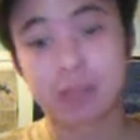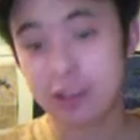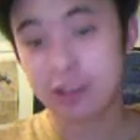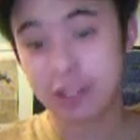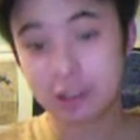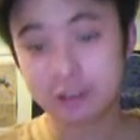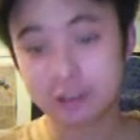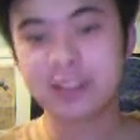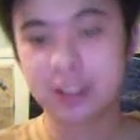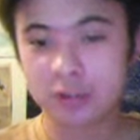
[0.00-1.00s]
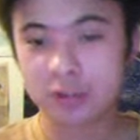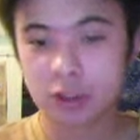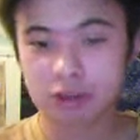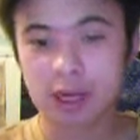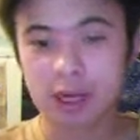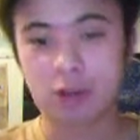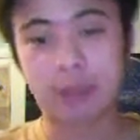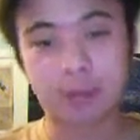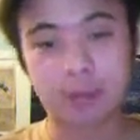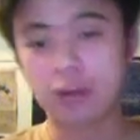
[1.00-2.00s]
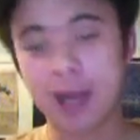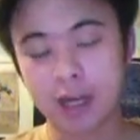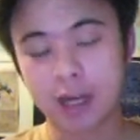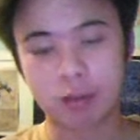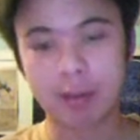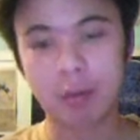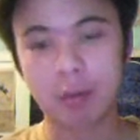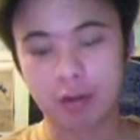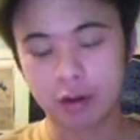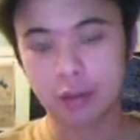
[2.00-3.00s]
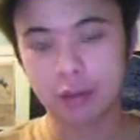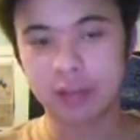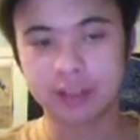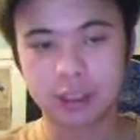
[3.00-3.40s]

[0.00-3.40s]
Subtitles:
if he loses in the first round, people are not going to remember it very well.